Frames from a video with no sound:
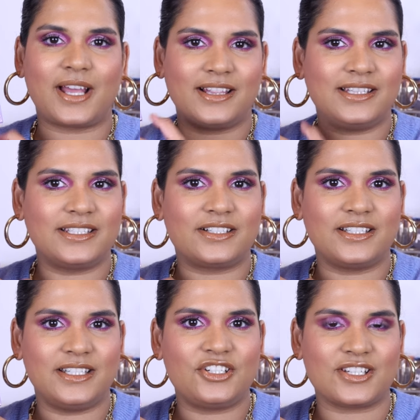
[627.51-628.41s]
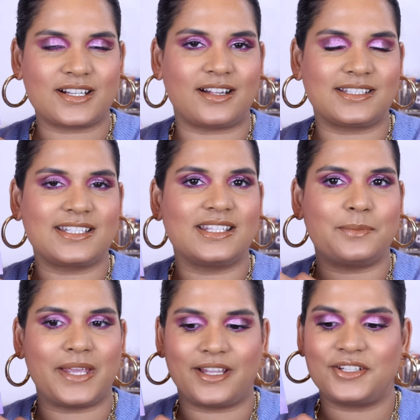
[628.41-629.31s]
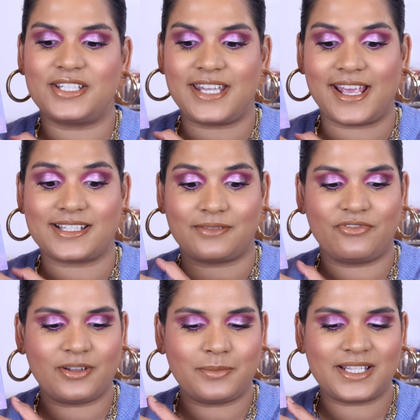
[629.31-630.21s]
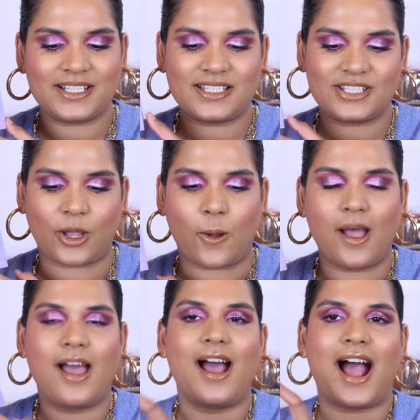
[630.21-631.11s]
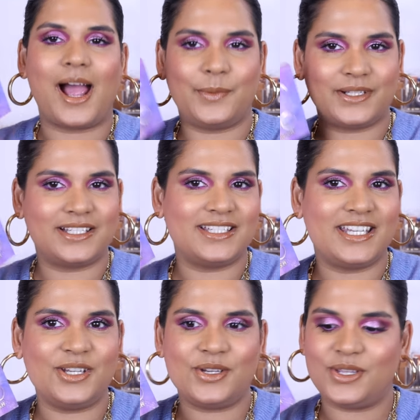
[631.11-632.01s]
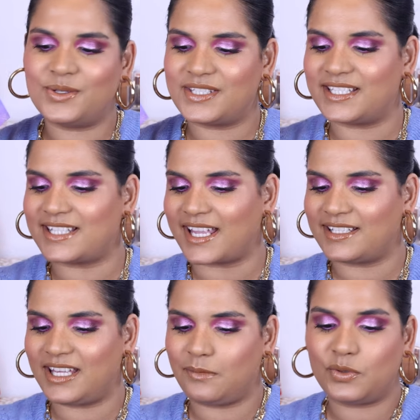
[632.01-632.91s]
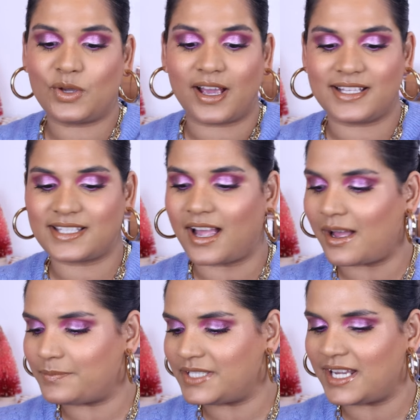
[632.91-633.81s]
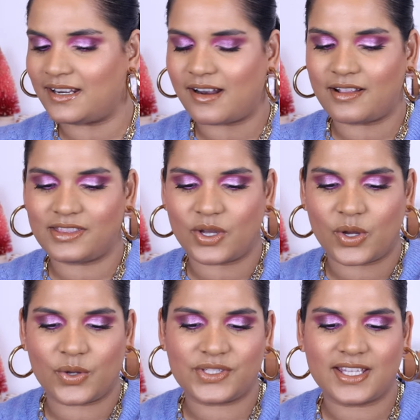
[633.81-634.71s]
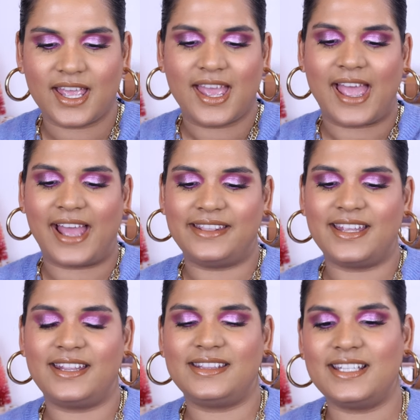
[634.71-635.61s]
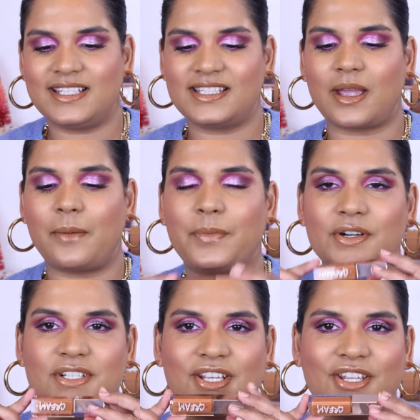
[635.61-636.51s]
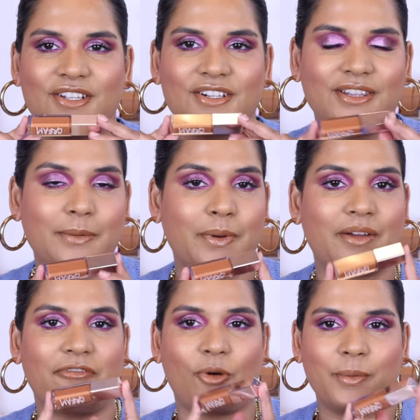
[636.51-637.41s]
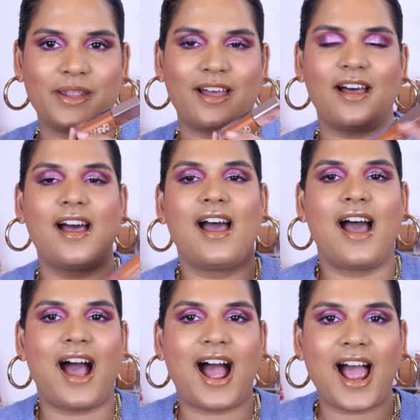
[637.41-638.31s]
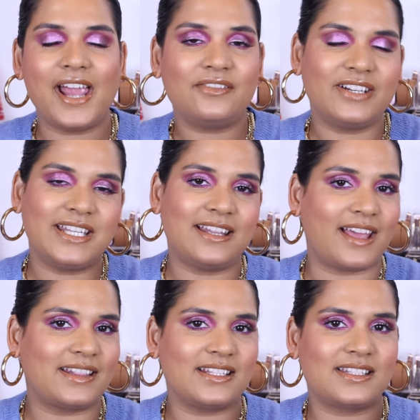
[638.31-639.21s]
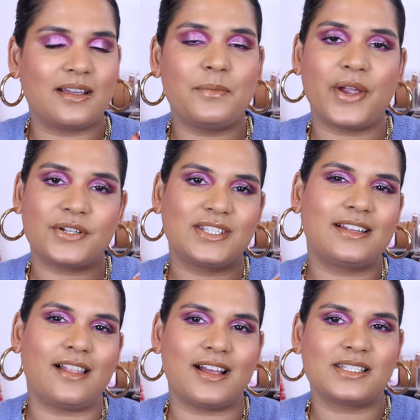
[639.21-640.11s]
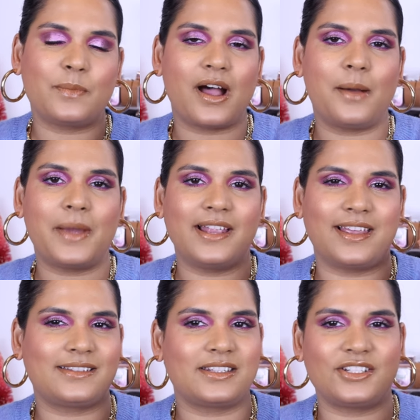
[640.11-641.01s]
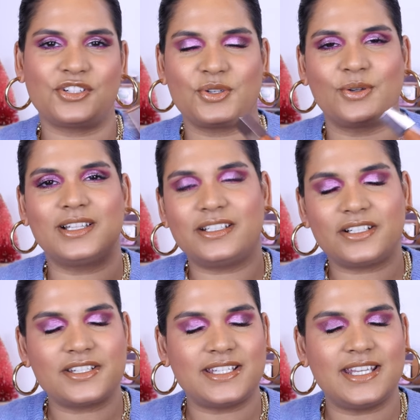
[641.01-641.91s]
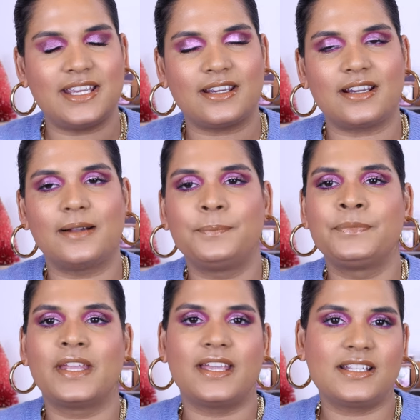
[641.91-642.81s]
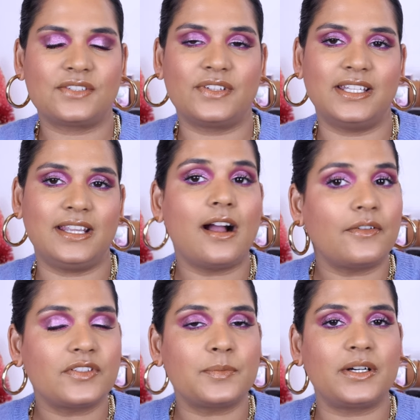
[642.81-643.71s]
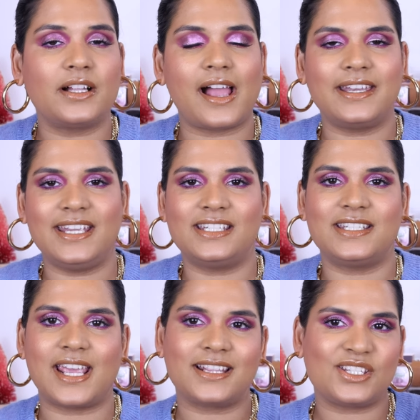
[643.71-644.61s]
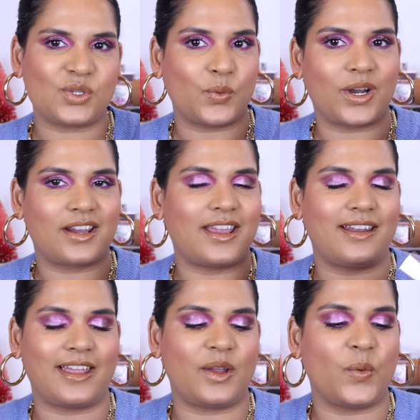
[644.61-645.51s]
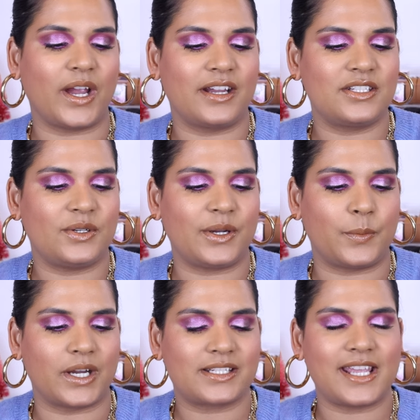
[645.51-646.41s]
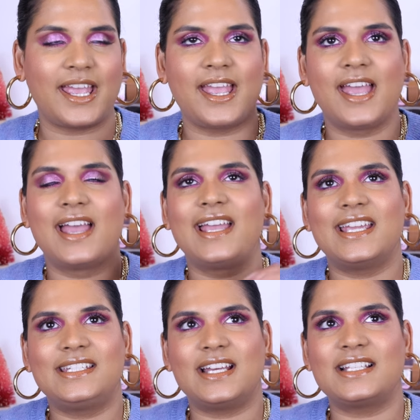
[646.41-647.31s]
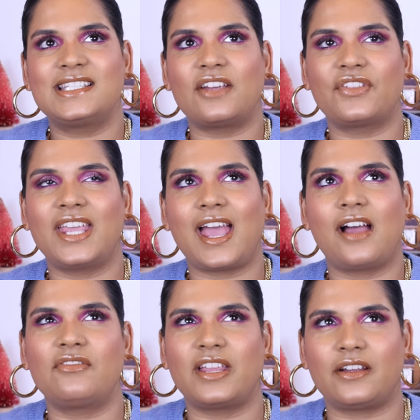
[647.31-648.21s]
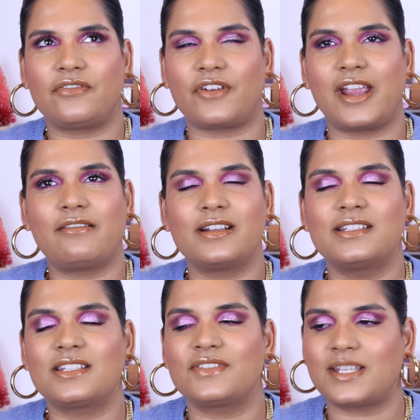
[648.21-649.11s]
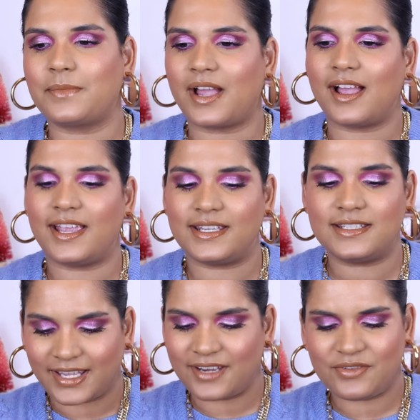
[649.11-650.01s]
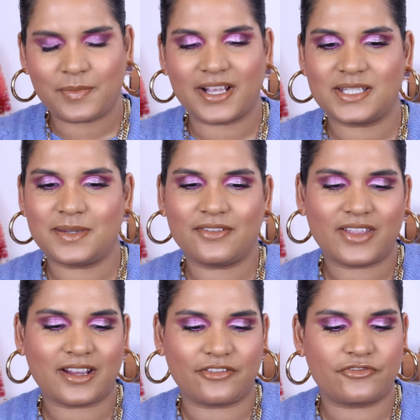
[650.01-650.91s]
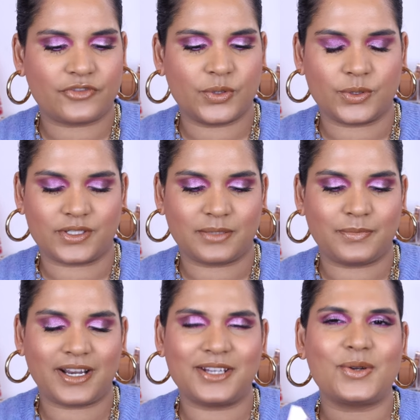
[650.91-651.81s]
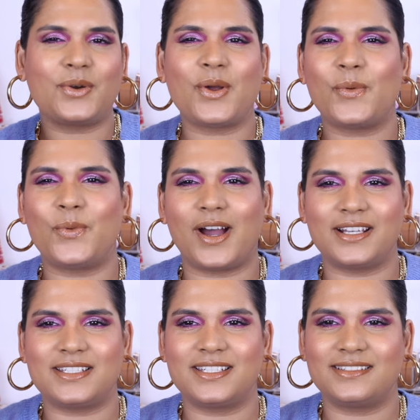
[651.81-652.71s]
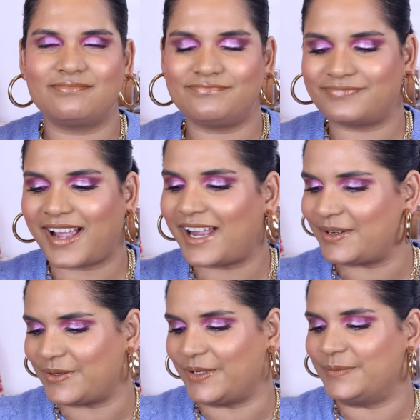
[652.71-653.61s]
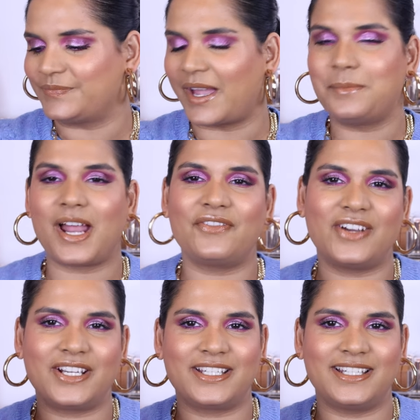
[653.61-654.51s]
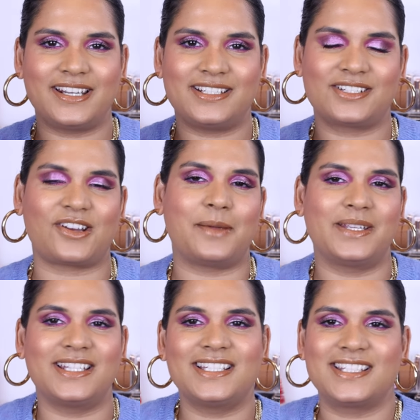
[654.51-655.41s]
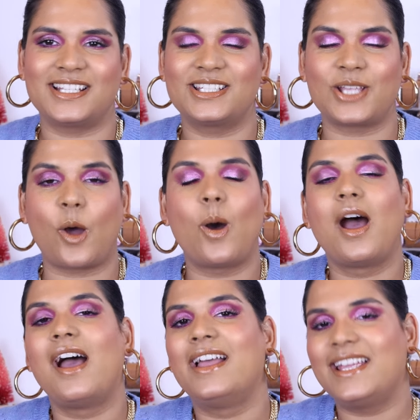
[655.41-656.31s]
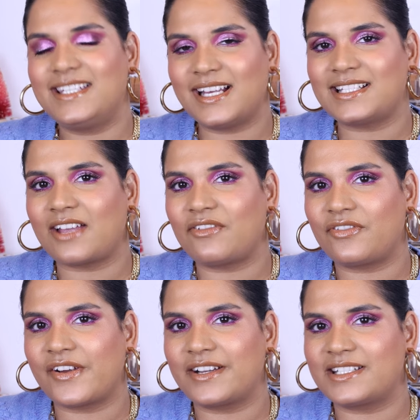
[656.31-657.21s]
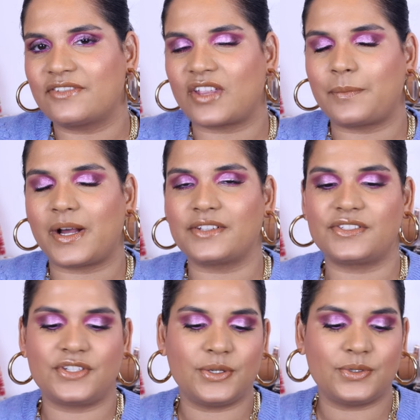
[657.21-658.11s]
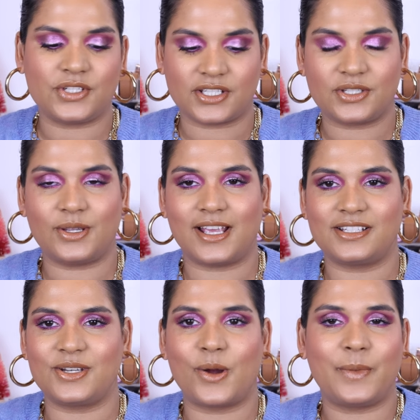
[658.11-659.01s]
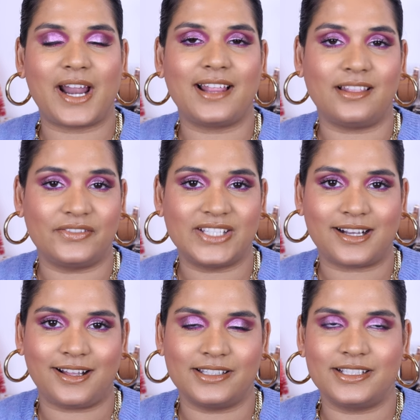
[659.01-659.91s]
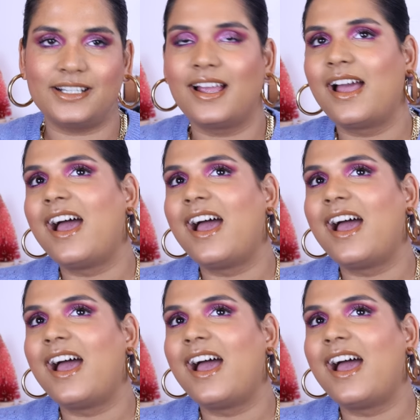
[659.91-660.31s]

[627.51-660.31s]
I literally just got this in the mail today as I'm filming this. So I will continue to use this and keep you guys updated on those. And then this particular lip formula, I really like this compared to the Gloss Bomb. I like that there's no glitters in here. It's really comfortable. I need to take this to work and like wear it during a work day. It does definitely have like a fragrance of some kind. It reminds me of like a fruit, but I don't know what. I don't know. I'm not very good at describing these things. So it does have a fragrance if that bothers you, just so you guys know, but I love the color.